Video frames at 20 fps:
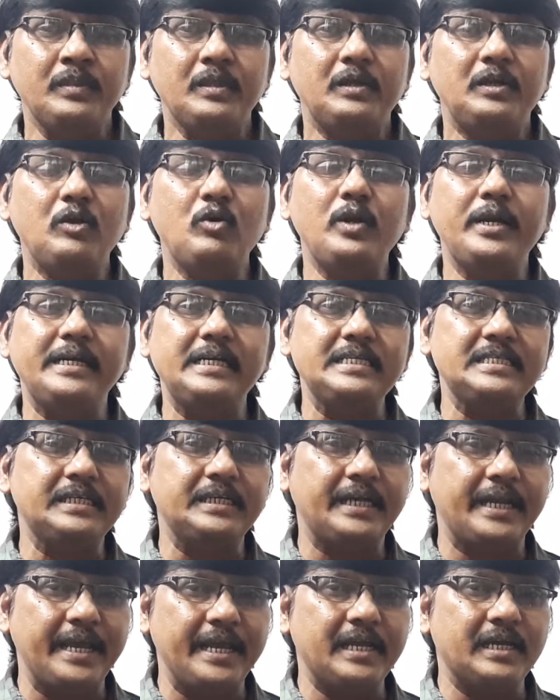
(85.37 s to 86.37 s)
Now let us
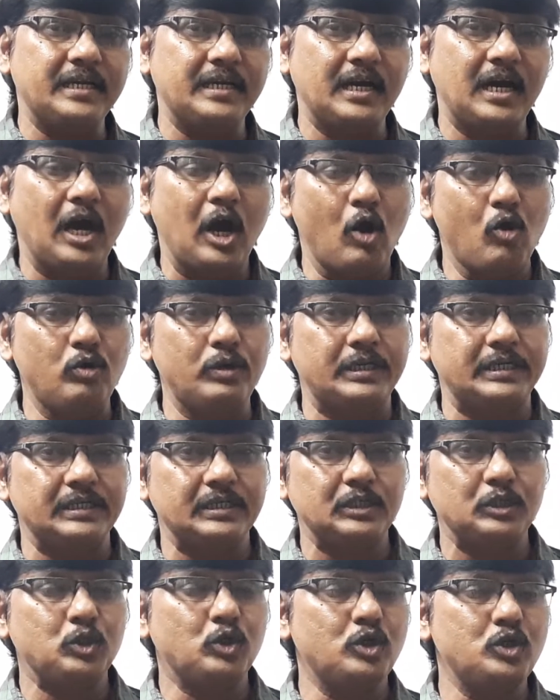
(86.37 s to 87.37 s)
take out
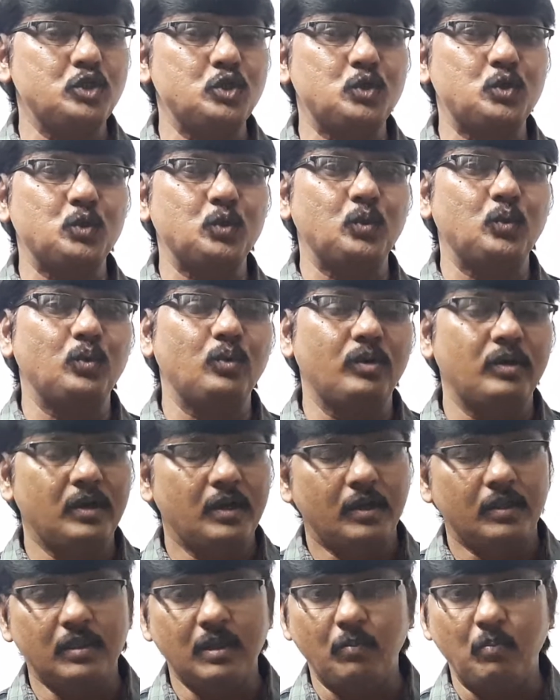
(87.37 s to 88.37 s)
those two,
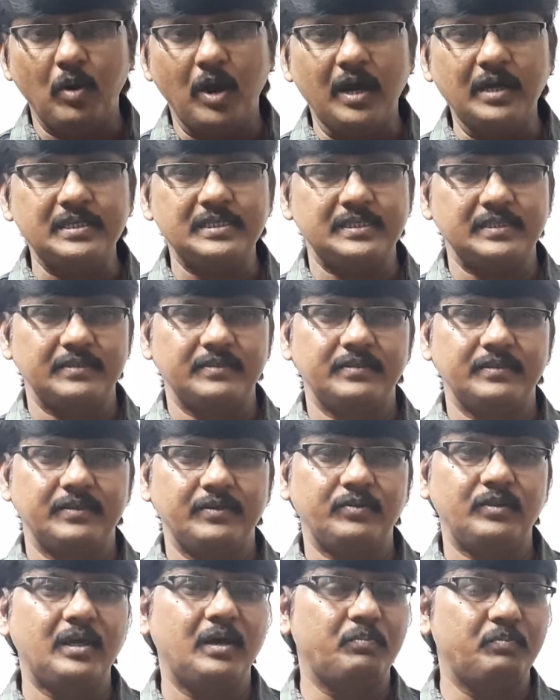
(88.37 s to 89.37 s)
the blocks,
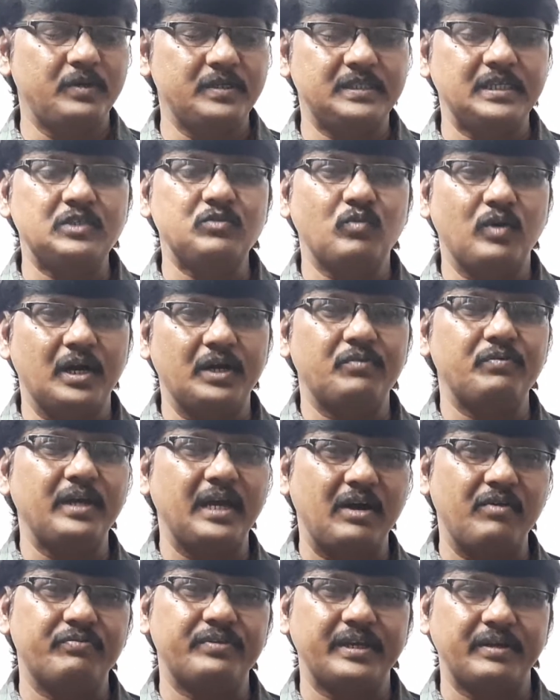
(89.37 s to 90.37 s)
the pieces what we
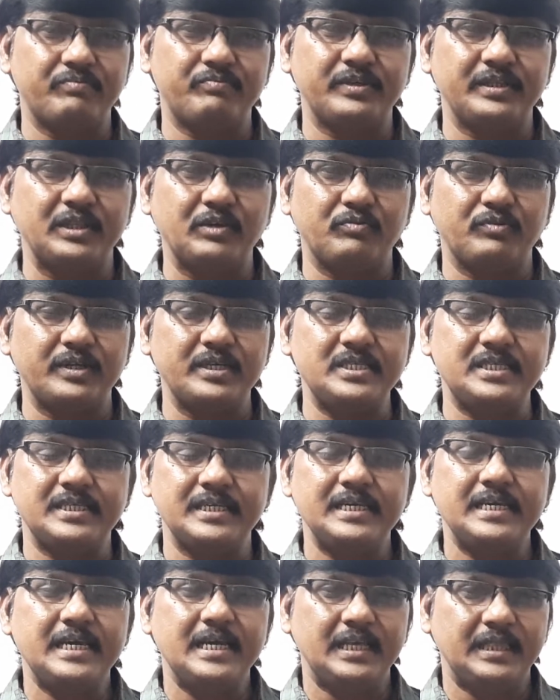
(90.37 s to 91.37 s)
have kept in the fridge,
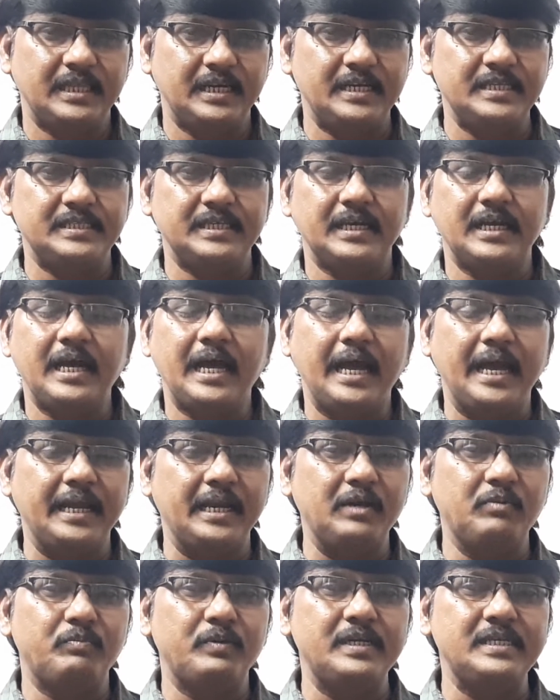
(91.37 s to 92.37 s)
that is a
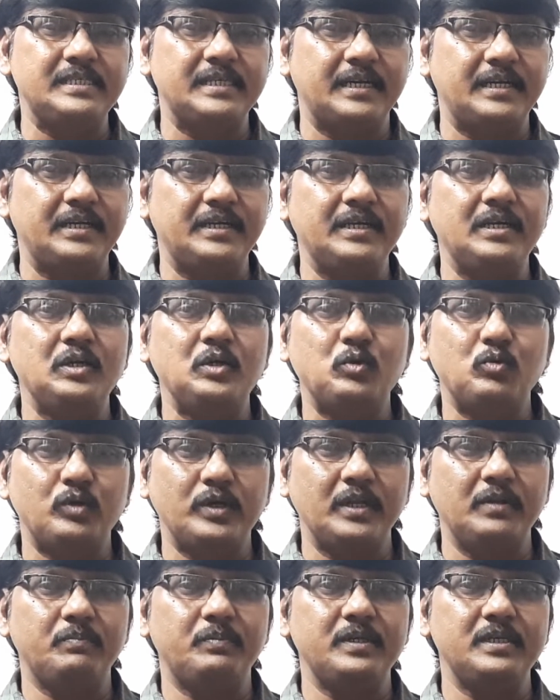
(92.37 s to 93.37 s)
iron piece and a
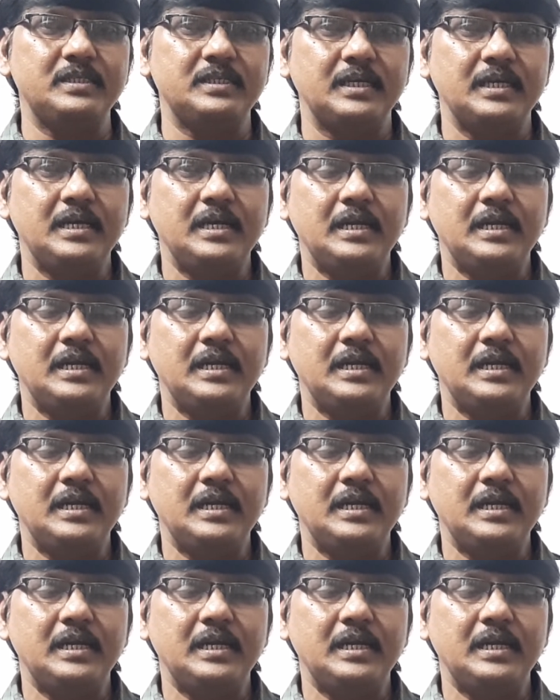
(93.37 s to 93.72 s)
wooden piece.